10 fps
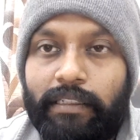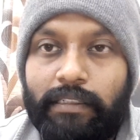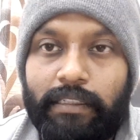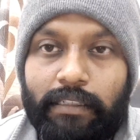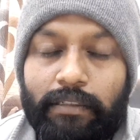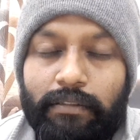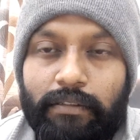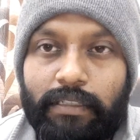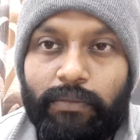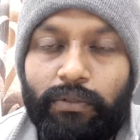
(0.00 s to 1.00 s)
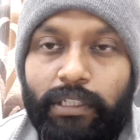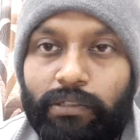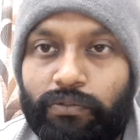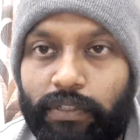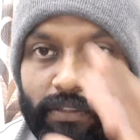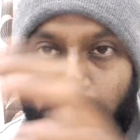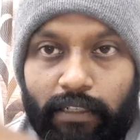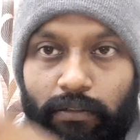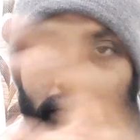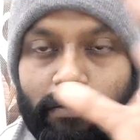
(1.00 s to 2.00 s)
energy induction system, you need to switch that,
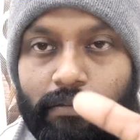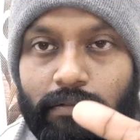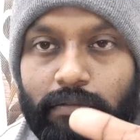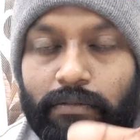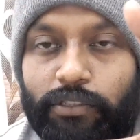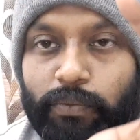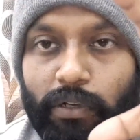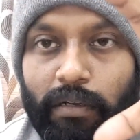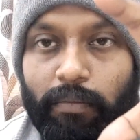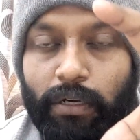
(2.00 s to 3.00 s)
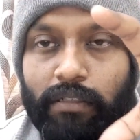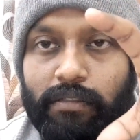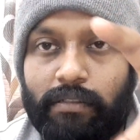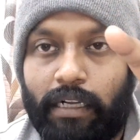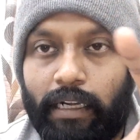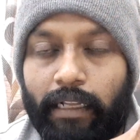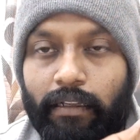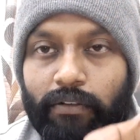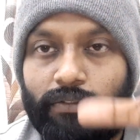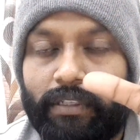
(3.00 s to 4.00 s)
small box
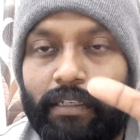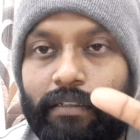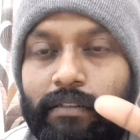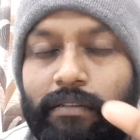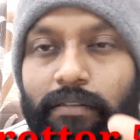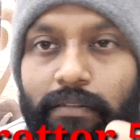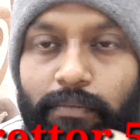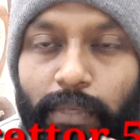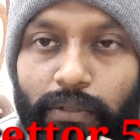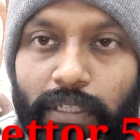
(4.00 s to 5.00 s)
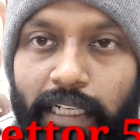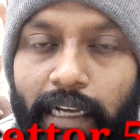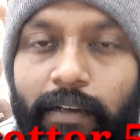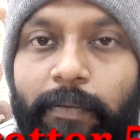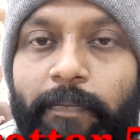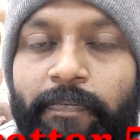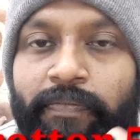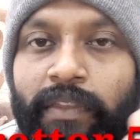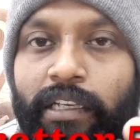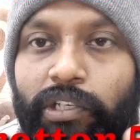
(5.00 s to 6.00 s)
container over there below the tank.
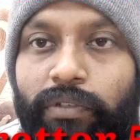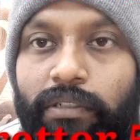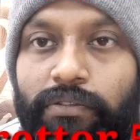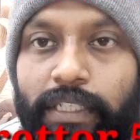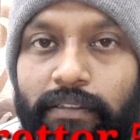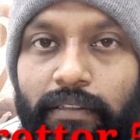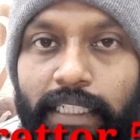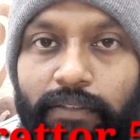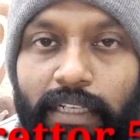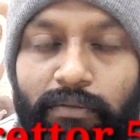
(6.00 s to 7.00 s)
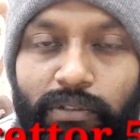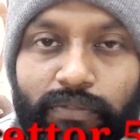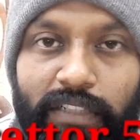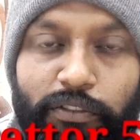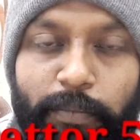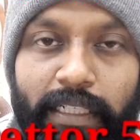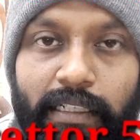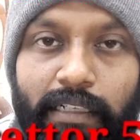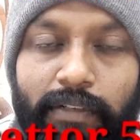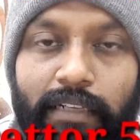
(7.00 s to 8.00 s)
You need to change the reed valve to 5-speed
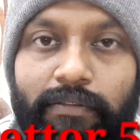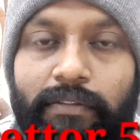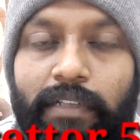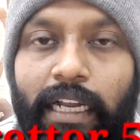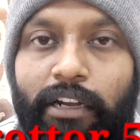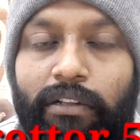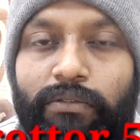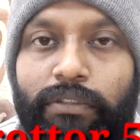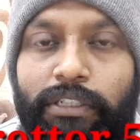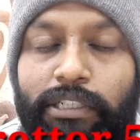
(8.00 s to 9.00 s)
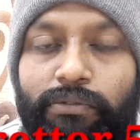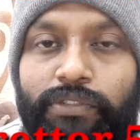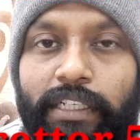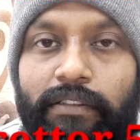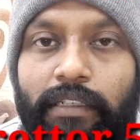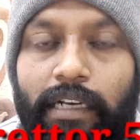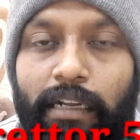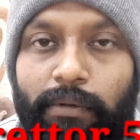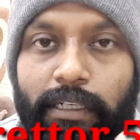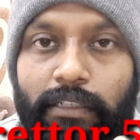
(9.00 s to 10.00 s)
reed valve, and also you need to change the
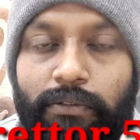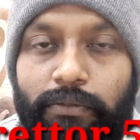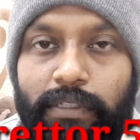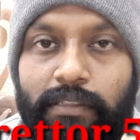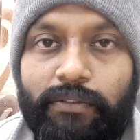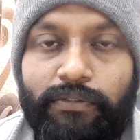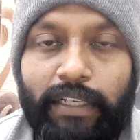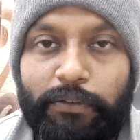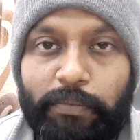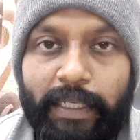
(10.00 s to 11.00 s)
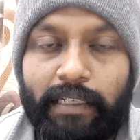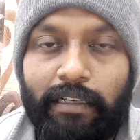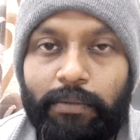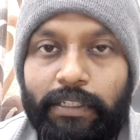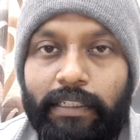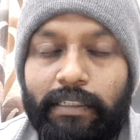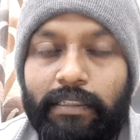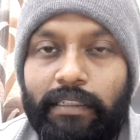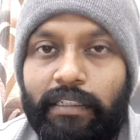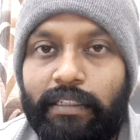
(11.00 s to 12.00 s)
carburetor to a 5-speed carburetor.
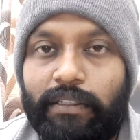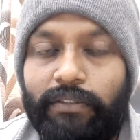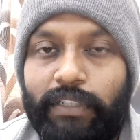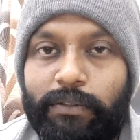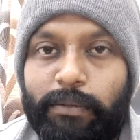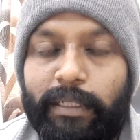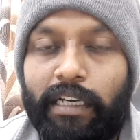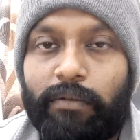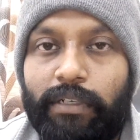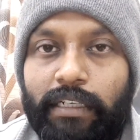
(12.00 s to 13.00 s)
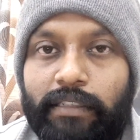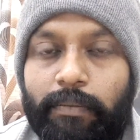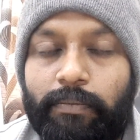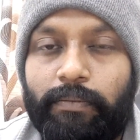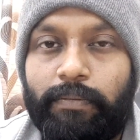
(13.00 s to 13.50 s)
5-speed carburetors are